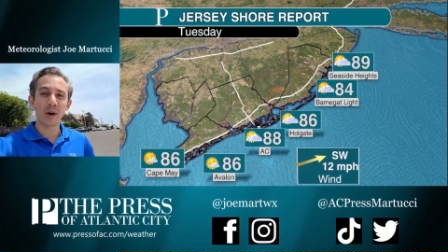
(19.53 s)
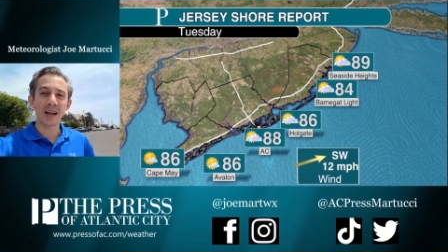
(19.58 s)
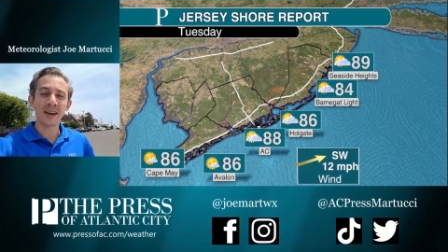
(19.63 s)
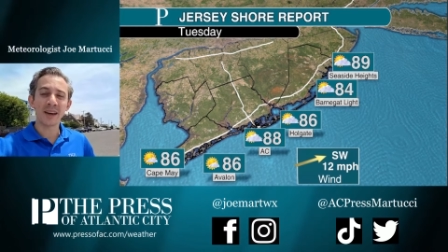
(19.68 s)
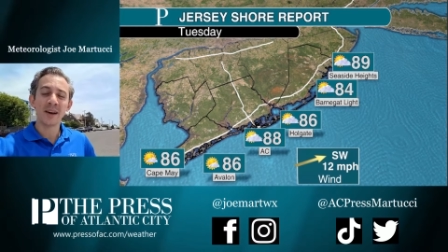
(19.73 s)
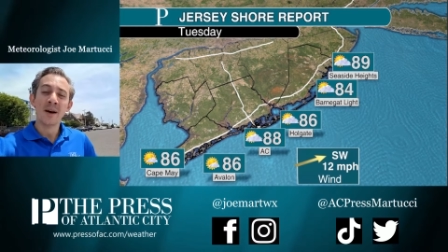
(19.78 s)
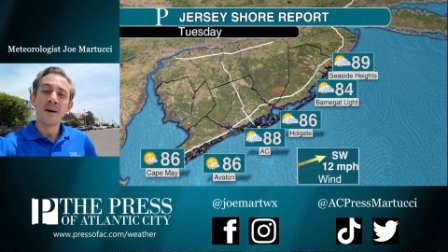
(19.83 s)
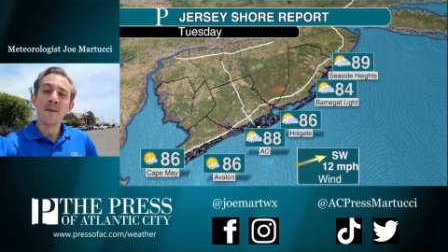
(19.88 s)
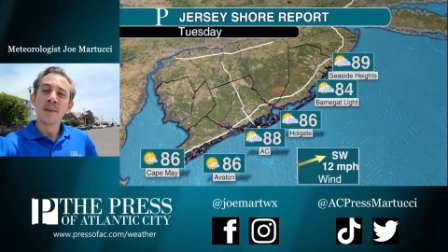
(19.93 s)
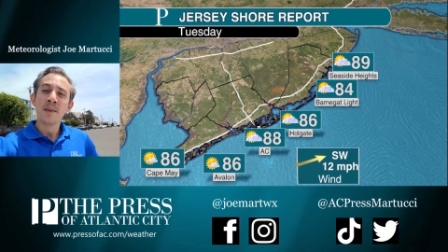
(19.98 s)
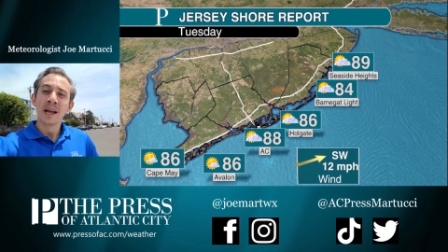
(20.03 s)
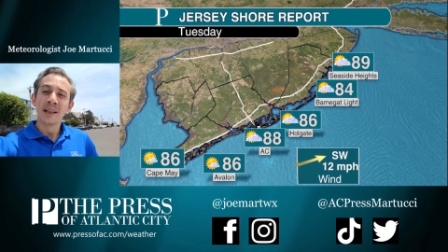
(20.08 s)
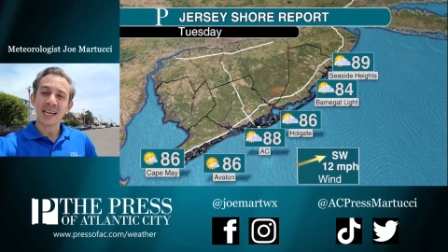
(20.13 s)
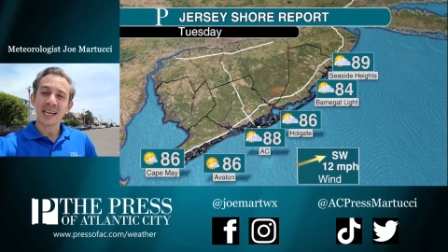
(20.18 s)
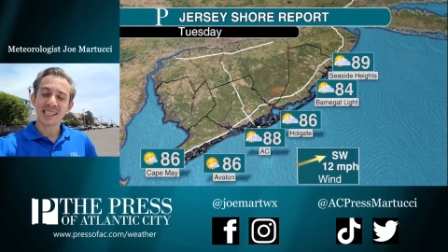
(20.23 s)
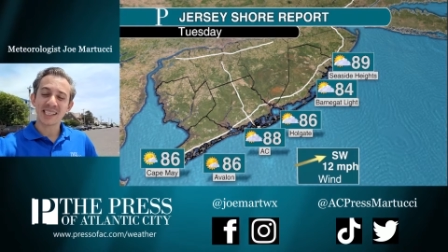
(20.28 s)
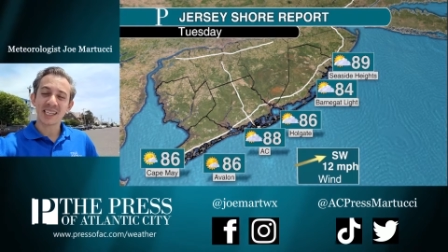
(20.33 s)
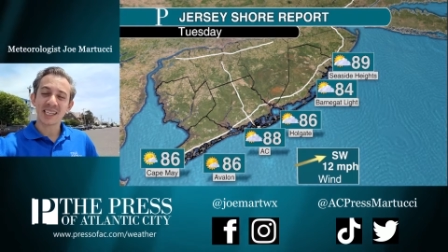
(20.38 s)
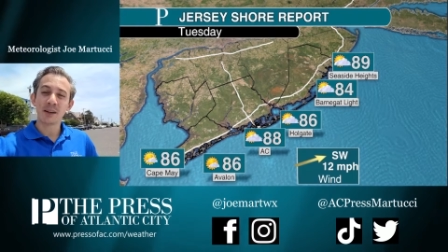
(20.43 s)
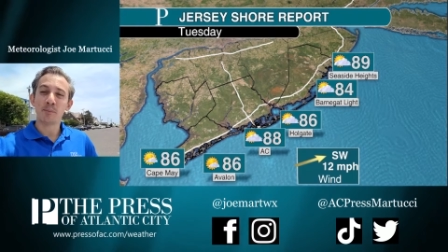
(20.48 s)
That
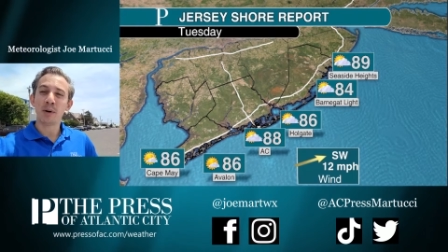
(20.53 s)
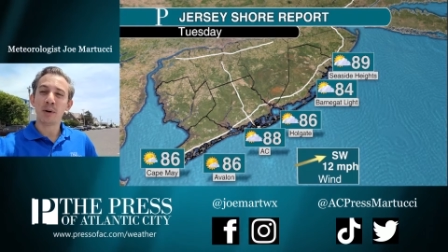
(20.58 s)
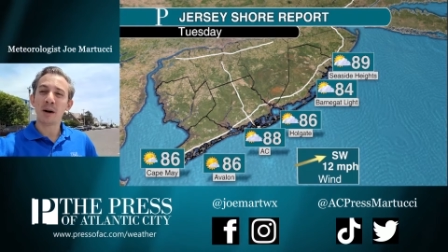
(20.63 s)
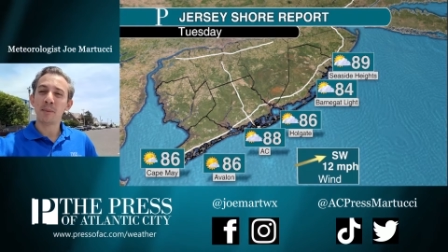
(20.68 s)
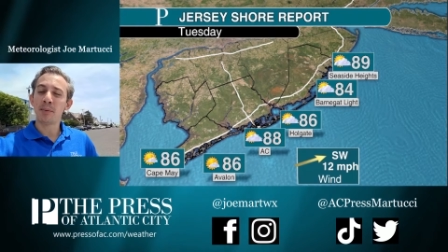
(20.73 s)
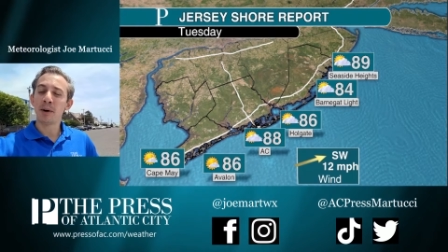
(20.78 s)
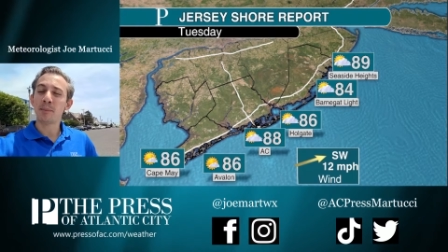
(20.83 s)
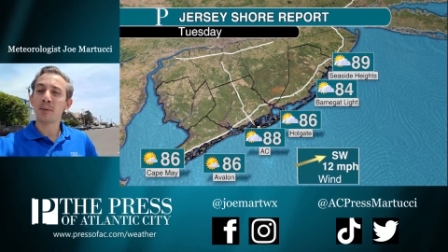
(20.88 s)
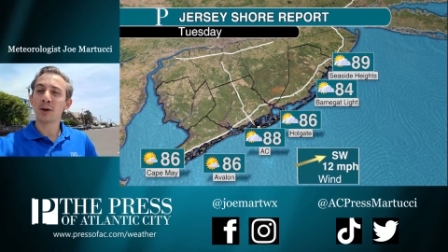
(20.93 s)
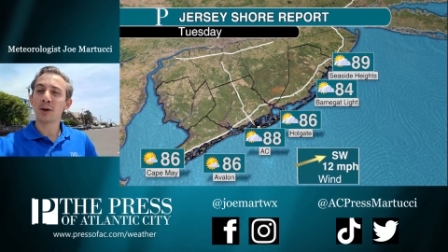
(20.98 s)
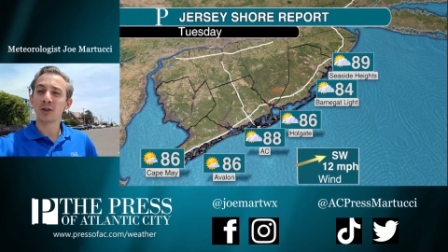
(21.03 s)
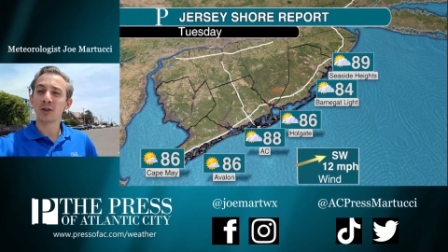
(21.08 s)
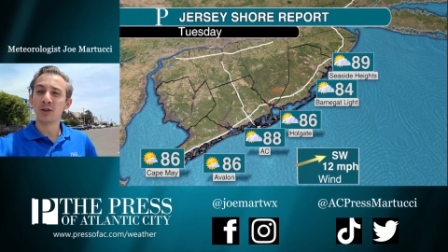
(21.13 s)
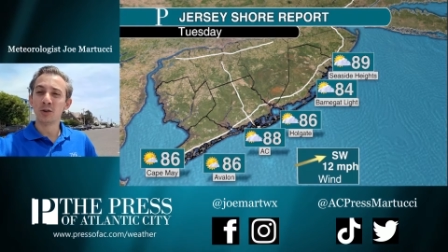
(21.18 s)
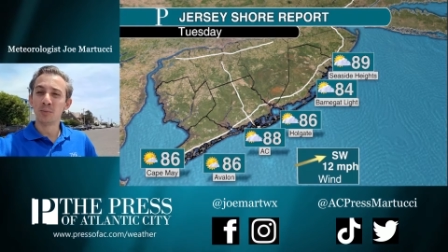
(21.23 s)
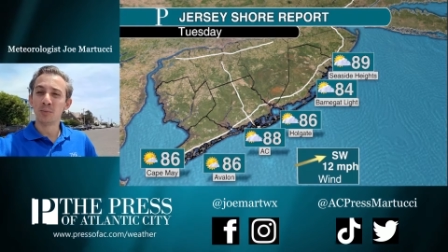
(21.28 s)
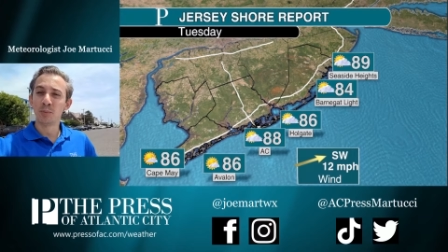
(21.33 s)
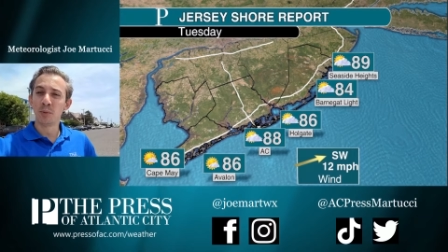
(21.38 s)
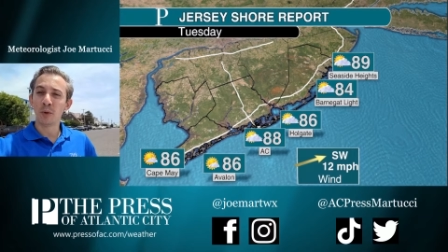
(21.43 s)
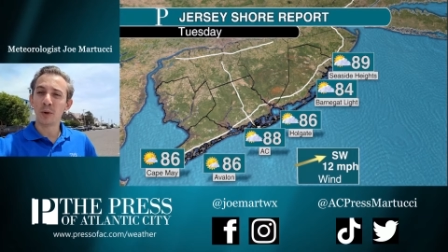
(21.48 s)
southwest wind that's going to
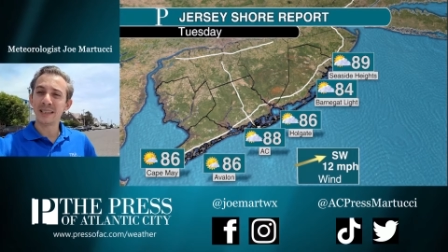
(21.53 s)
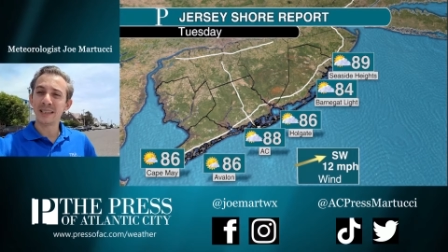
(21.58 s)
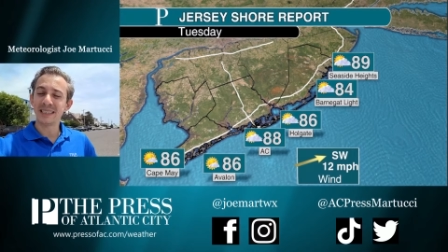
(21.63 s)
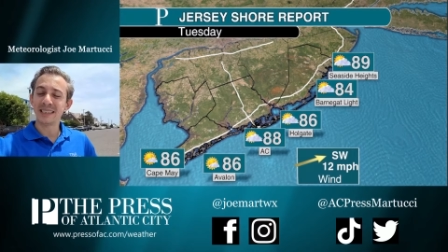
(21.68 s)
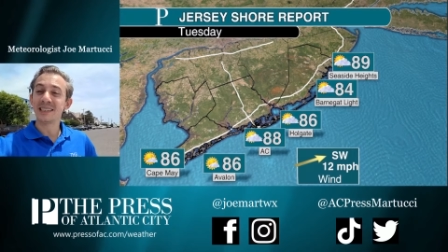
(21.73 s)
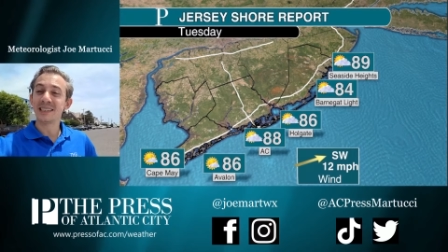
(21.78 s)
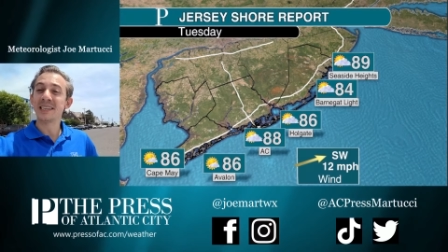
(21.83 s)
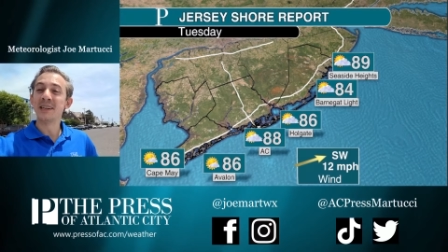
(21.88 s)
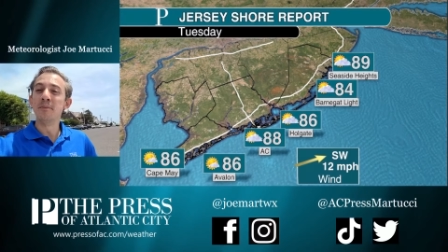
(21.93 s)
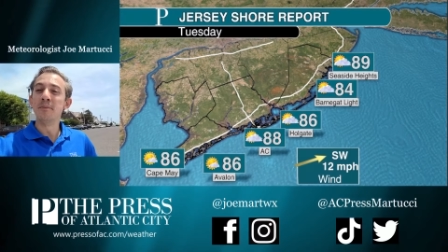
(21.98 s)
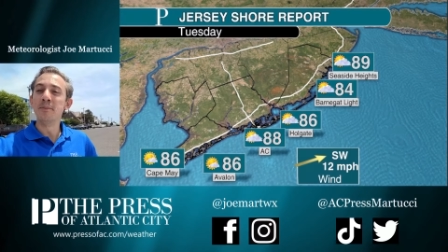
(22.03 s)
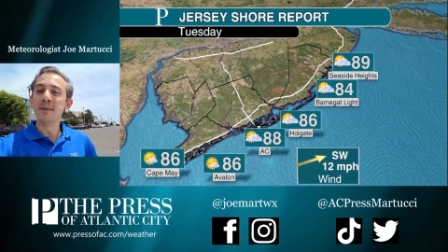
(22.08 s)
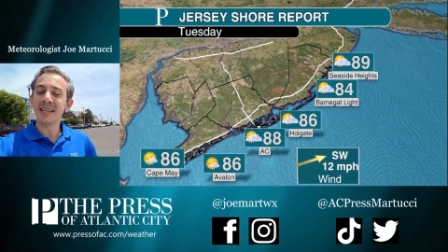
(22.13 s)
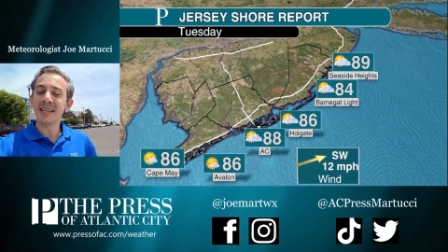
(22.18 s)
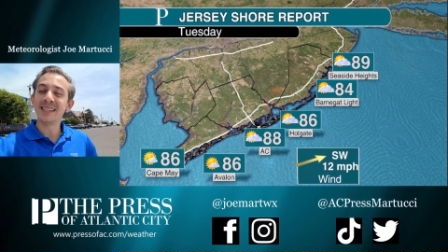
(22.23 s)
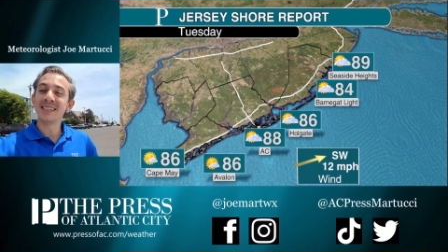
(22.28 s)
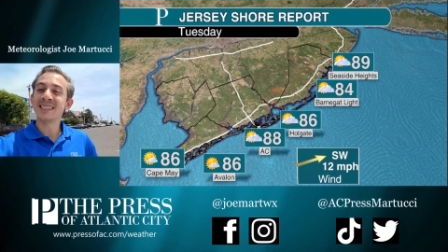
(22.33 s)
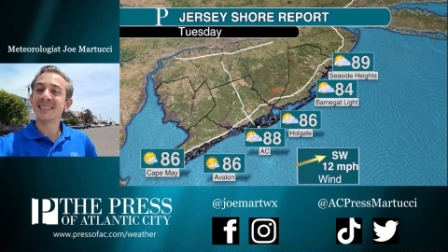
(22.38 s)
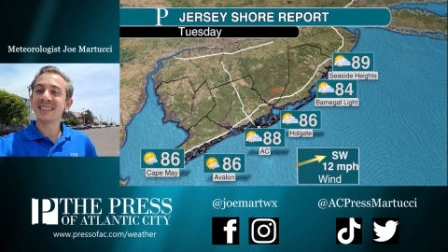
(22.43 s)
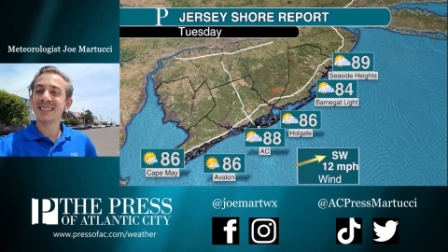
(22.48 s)
pump up our dew points
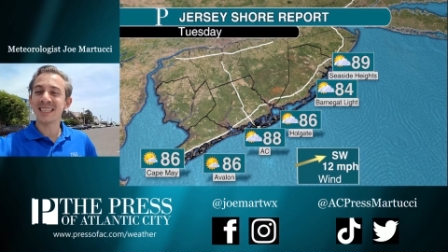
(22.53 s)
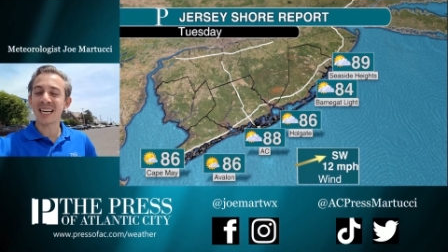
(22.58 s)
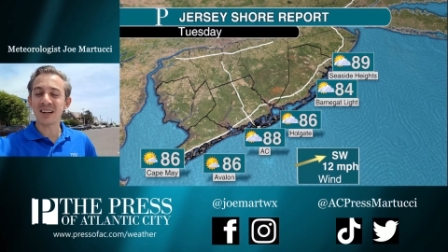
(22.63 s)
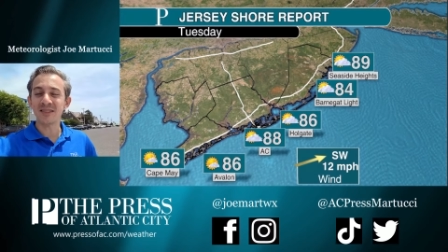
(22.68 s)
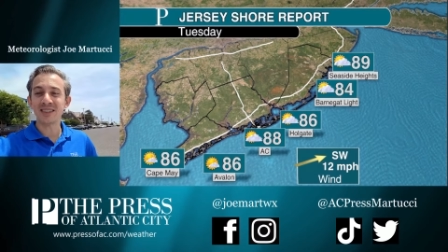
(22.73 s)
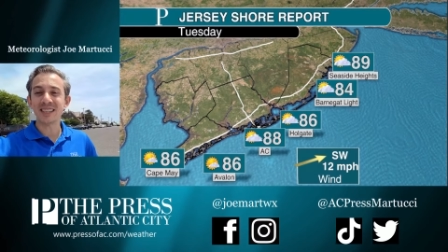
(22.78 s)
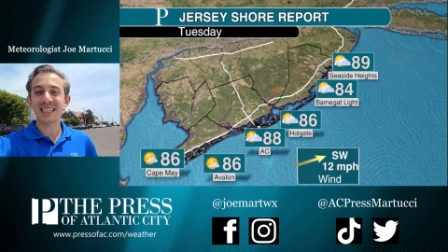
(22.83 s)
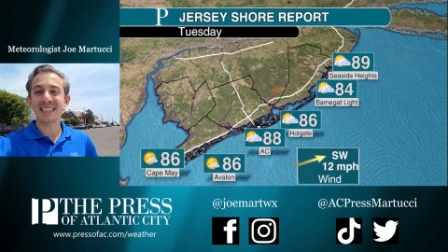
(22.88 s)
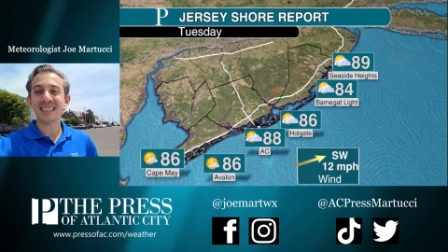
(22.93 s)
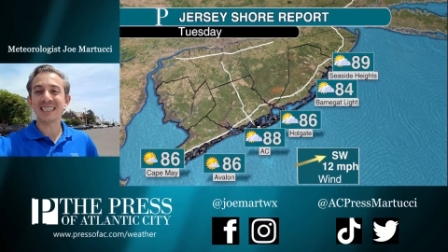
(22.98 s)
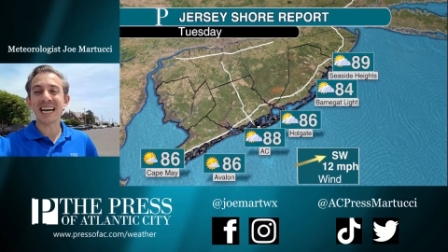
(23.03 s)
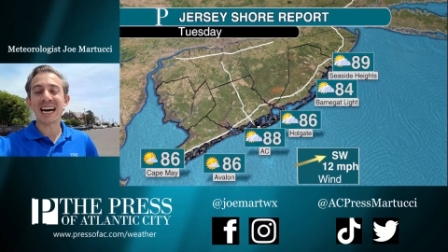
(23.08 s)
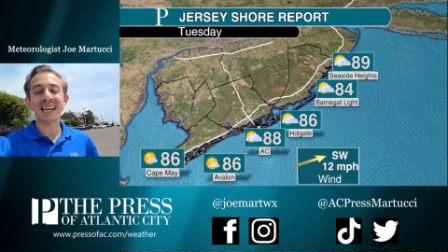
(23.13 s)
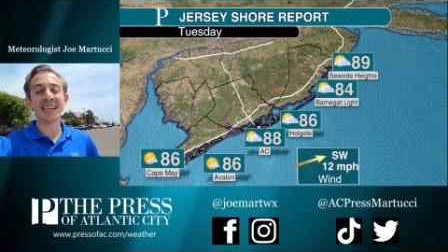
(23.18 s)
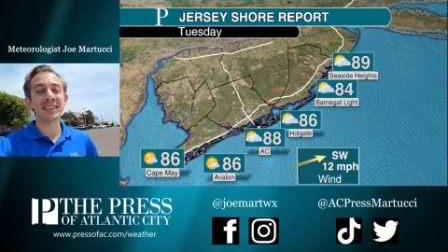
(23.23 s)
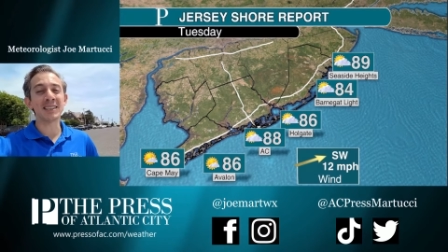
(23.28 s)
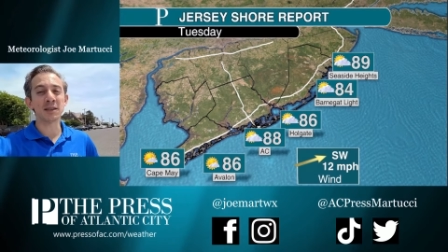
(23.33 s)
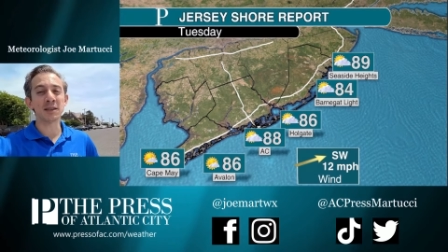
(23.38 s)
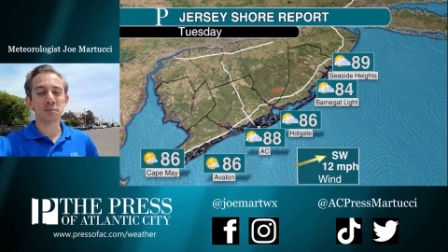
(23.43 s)
into the mid 70s.